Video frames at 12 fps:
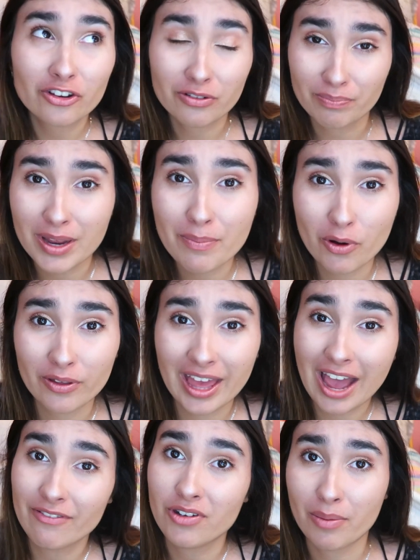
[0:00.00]
there's people
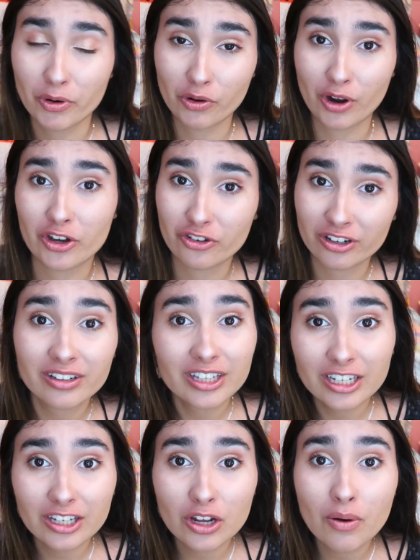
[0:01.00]
that have dumber questions
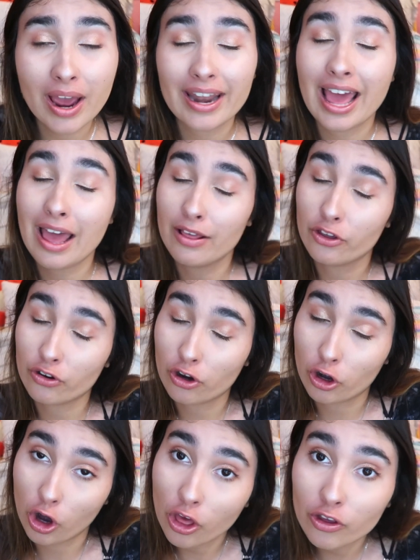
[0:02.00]
than you, and there
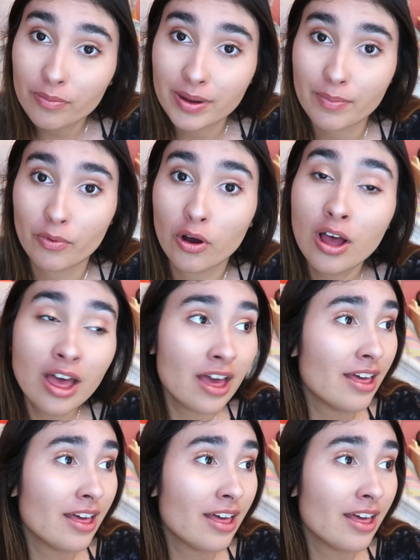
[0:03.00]
are other people